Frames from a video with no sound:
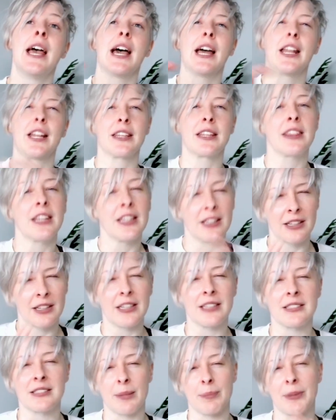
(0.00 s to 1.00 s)
And I think that
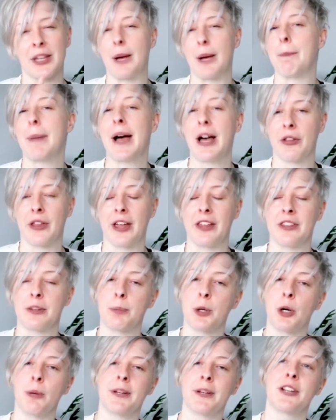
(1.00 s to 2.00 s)
there's something about that. And the
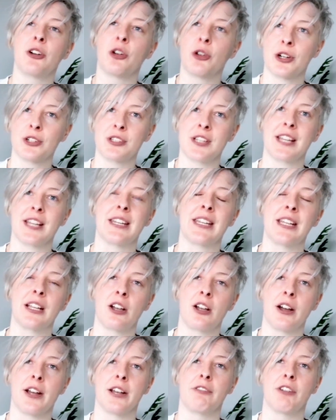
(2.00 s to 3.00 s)
Pomodoro technique
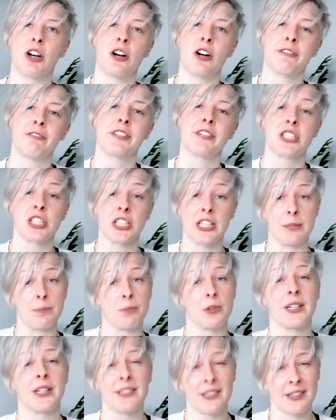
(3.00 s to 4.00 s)
kind of artificially
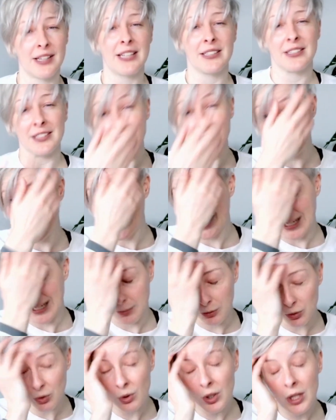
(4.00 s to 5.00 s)
brings that to the
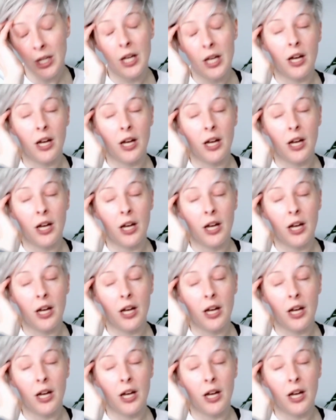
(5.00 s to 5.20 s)
table.